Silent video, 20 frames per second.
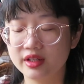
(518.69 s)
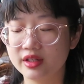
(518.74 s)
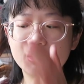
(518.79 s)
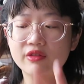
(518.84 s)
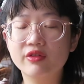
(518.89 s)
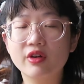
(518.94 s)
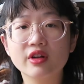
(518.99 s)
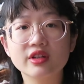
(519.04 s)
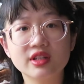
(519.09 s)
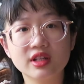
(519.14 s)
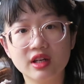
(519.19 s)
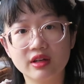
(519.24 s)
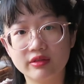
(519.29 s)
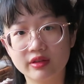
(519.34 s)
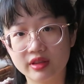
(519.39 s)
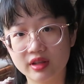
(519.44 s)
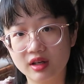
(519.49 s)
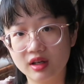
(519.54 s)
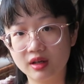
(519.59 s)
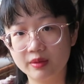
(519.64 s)
He falls in love
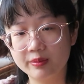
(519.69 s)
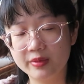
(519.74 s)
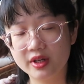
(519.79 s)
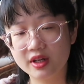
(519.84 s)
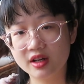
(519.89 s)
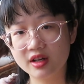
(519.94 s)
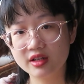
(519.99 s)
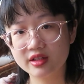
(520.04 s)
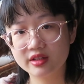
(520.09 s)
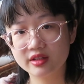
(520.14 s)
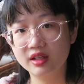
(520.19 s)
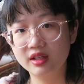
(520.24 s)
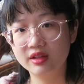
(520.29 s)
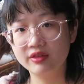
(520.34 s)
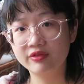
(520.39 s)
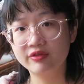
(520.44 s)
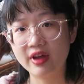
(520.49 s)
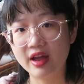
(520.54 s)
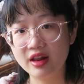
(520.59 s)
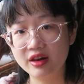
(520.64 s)
with her because he
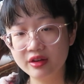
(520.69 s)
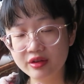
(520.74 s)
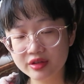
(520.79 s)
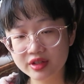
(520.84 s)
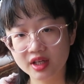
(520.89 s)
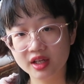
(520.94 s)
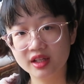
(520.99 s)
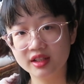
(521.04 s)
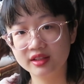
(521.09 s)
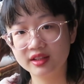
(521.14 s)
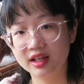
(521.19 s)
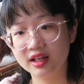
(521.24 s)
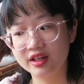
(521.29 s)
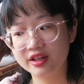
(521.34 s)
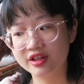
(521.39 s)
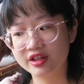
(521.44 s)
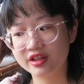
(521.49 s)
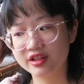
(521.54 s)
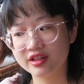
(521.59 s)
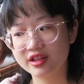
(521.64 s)
values her
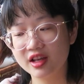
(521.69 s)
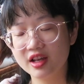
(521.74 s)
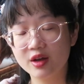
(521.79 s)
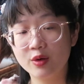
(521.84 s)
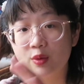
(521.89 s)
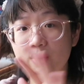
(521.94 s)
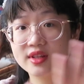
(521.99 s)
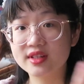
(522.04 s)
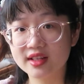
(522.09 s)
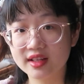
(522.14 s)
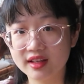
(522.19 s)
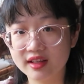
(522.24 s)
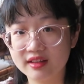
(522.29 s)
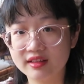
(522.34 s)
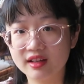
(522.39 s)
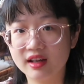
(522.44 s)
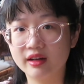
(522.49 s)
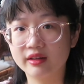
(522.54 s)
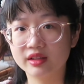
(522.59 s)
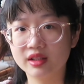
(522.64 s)
intelligence. Once again,
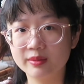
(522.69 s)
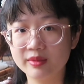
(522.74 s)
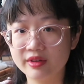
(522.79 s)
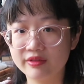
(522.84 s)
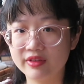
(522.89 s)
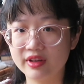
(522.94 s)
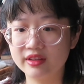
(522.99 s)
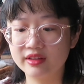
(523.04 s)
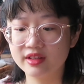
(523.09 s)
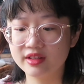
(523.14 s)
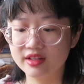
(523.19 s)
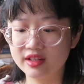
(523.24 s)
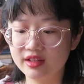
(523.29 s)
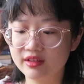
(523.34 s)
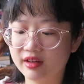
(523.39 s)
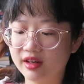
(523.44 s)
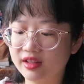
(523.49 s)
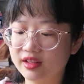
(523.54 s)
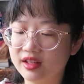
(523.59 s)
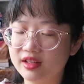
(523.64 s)
the ultimate fantasy,
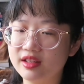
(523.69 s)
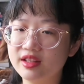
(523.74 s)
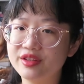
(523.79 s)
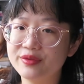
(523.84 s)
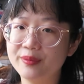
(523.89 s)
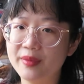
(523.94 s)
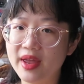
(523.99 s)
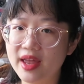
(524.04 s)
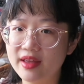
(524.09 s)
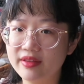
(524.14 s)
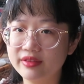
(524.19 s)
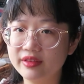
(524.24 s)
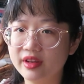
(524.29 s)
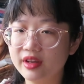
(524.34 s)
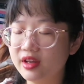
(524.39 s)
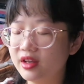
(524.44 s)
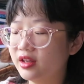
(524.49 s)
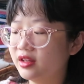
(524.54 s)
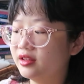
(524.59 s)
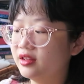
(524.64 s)
right? That this man,
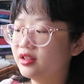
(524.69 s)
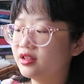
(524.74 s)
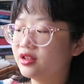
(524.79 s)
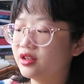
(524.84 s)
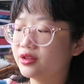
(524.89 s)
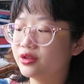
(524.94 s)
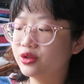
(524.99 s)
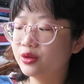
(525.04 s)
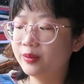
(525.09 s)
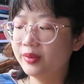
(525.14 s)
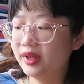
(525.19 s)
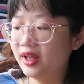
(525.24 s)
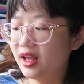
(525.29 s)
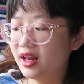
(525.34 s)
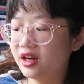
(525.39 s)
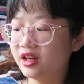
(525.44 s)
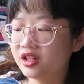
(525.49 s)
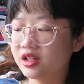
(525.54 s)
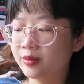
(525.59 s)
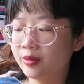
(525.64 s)
this super
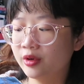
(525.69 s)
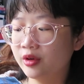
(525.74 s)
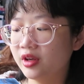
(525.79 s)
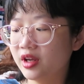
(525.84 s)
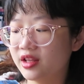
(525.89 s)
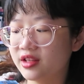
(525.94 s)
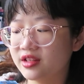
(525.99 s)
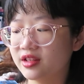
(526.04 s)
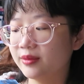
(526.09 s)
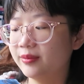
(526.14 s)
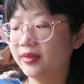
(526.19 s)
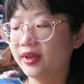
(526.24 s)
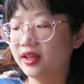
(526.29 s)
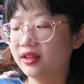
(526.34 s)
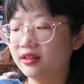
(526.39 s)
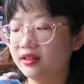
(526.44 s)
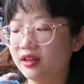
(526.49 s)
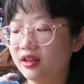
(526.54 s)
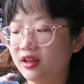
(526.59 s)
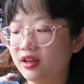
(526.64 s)
eligible handsome
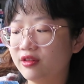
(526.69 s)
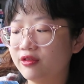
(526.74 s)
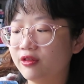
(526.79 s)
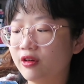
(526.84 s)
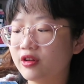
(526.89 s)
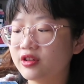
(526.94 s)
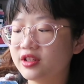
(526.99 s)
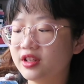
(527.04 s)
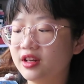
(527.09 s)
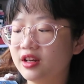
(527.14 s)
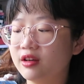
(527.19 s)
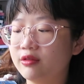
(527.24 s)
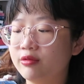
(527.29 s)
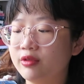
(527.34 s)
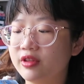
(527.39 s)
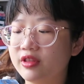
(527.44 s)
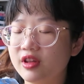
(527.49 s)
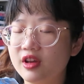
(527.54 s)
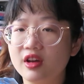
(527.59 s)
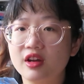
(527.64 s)
man, falls in love
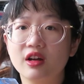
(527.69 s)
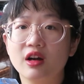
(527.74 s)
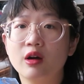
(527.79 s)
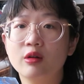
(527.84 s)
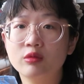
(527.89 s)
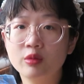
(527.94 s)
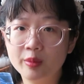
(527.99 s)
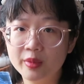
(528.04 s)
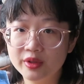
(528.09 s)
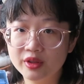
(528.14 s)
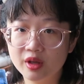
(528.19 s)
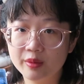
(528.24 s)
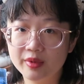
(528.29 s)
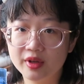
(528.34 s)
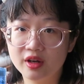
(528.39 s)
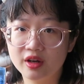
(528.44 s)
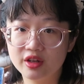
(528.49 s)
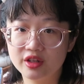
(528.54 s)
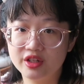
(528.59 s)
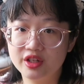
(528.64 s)
with a woman not
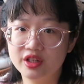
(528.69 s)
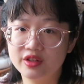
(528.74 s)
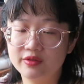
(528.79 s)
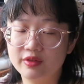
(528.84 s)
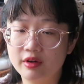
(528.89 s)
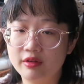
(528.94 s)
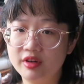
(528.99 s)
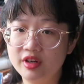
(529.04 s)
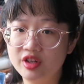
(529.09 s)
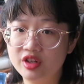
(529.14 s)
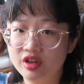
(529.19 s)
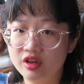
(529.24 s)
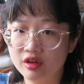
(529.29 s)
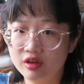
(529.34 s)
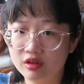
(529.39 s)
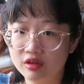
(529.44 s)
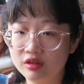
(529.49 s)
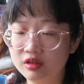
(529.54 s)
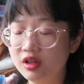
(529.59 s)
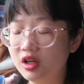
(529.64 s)
because she's very
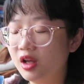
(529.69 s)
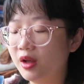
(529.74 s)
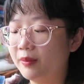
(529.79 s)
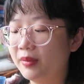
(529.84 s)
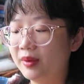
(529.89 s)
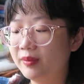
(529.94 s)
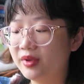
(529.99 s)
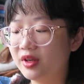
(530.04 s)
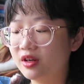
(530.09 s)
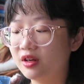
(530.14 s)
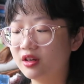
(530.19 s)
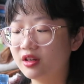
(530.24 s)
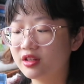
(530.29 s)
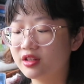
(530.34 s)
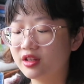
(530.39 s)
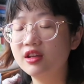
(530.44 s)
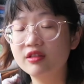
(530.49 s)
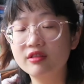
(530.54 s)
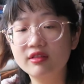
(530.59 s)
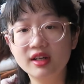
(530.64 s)
chill, but because
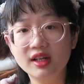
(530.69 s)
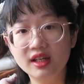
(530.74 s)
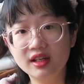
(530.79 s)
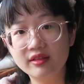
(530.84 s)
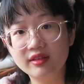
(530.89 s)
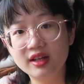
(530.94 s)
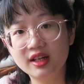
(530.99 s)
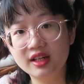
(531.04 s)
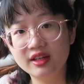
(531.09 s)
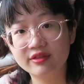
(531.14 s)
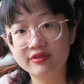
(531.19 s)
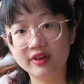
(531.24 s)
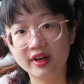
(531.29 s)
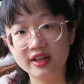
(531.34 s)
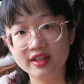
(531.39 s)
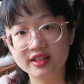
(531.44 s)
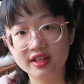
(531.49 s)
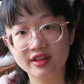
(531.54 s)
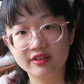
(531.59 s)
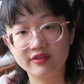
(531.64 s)
he really
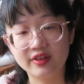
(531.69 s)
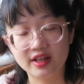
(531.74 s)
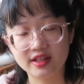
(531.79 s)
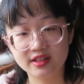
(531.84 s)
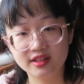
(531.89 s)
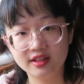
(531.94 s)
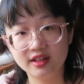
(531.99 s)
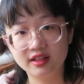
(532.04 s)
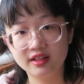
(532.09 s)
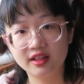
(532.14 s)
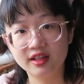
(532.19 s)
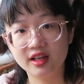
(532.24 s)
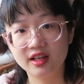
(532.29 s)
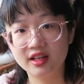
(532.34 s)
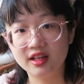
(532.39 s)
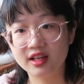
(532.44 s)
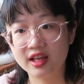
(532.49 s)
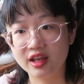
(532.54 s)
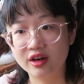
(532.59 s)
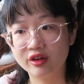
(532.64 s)
finds her fascinating and
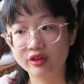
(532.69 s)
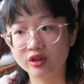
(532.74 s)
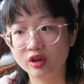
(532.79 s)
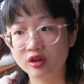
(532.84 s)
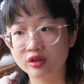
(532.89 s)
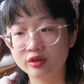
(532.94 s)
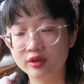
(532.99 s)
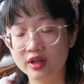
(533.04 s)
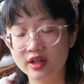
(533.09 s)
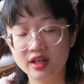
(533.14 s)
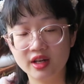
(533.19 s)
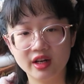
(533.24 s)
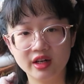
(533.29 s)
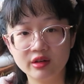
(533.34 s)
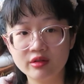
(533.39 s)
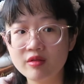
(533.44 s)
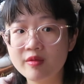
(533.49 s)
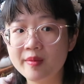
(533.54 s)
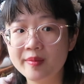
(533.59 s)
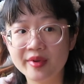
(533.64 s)
he cannot talk to any
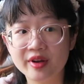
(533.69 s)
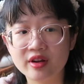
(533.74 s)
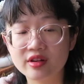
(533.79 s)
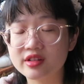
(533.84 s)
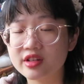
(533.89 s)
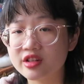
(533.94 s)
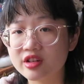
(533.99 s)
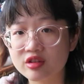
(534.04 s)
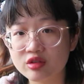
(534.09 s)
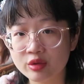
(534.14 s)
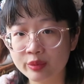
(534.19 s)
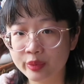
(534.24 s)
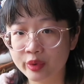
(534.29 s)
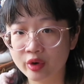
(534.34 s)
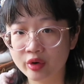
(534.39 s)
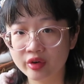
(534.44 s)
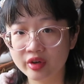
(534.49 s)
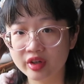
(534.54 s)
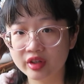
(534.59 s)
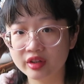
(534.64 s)
other woman because they're just so
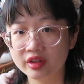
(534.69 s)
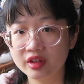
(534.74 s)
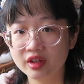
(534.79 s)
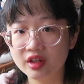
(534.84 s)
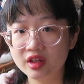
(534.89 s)
boring.